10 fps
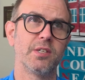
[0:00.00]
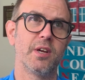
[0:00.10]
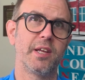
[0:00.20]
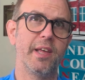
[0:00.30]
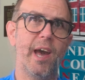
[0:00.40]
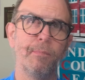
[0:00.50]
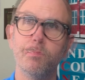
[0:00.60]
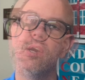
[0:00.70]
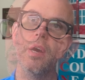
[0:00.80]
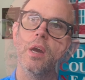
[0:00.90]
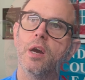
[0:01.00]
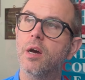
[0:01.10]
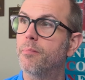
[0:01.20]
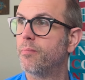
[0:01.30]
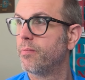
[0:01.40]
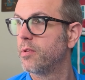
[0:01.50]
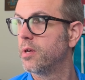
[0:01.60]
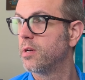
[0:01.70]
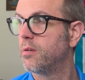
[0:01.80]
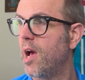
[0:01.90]
like that.
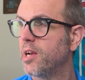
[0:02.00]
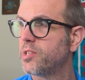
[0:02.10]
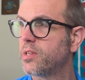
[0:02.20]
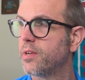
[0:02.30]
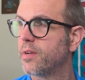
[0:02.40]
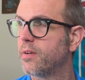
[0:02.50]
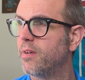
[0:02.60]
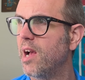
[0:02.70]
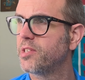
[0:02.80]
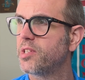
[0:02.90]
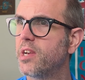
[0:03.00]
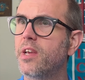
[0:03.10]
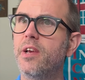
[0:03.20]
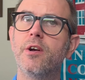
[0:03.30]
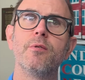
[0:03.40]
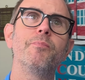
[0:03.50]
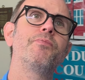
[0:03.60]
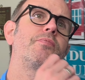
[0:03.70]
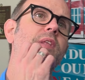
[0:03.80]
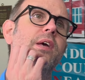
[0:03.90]
The last thing here
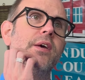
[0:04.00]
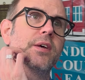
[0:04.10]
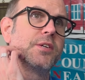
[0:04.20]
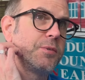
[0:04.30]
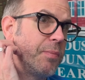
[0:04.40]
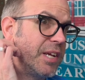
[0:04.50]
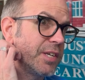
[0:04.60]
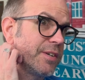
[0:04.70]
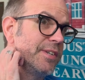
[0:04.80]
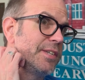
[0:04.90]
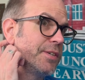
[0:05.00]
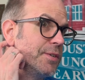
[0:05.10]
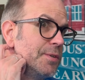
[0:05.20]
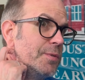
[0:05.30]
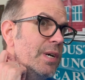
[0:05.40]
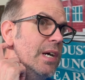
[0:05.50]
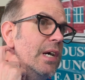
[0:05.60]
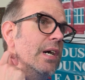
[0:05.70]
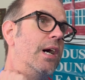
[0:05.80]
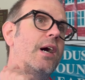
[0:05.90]
is basically to
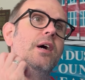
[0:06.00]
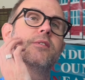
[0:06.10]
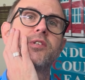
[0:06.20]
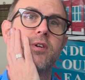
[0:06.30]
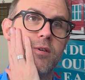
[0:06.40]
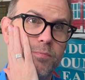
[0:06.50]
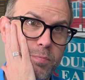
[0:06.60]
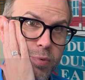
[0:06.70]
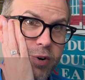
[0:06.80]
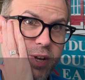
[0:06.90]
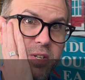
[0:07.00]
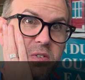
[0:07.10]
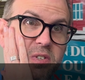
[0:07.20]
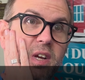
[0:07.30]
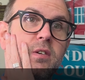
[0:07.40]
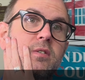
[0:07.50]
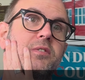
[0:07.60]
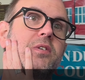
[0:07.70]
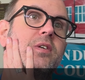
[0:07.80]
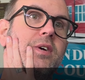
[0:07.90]
start putting in
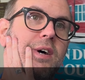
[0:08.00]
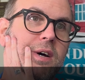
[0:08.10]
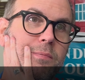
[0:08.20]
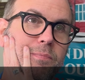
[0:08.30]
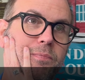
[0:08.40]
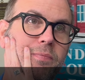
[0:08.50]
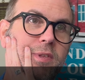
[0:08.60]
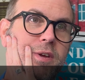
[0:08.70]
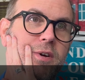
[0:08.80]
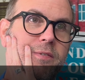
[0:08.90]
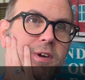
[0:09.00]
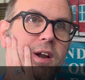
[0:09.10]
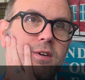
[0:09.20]
signals. You know, I've got a